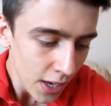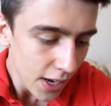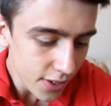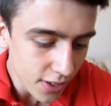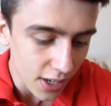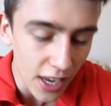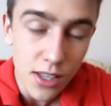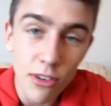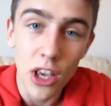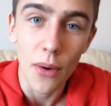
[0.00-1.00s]
Isn't
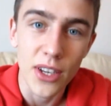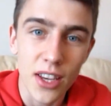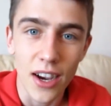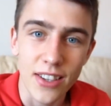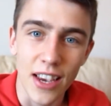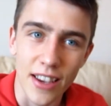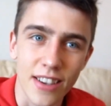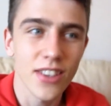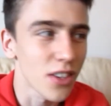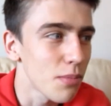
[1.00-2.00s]
today's video exciting?
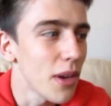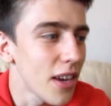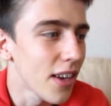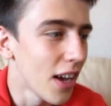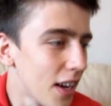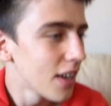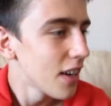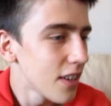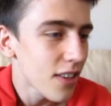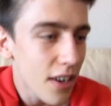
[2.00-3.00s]
It's just me
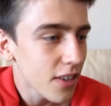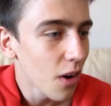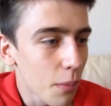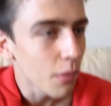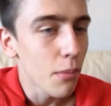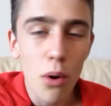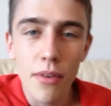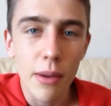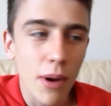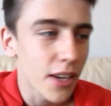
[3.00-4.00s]
setting up and
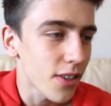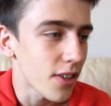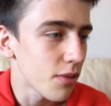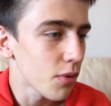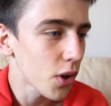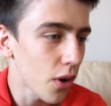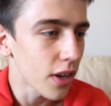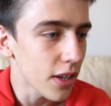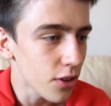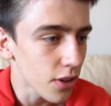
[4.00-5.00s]
moving places and
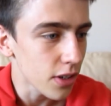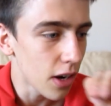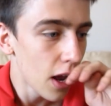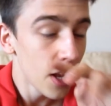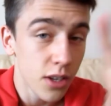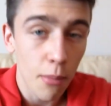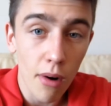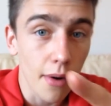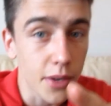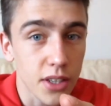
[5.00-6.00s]
recording interesting.
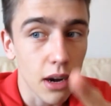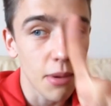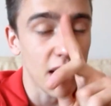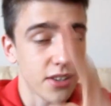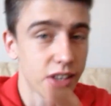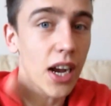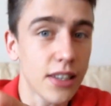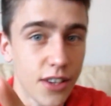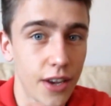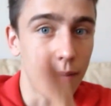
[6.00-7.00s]
Tomorrow is going to be
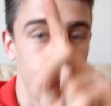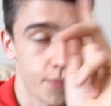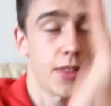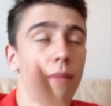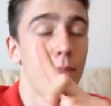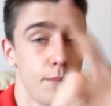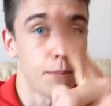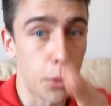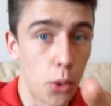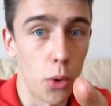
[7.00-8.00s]
exciting.
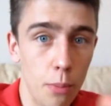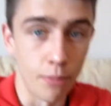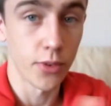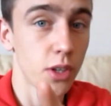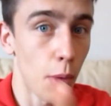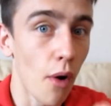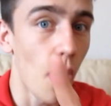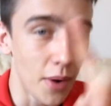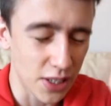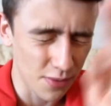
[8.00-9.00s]
Boom.
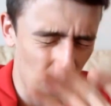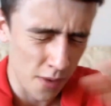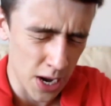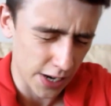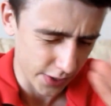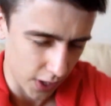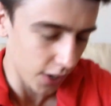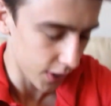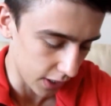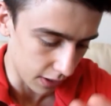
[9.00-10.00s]
Tomorrow is very
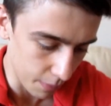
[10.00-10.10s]
exciting.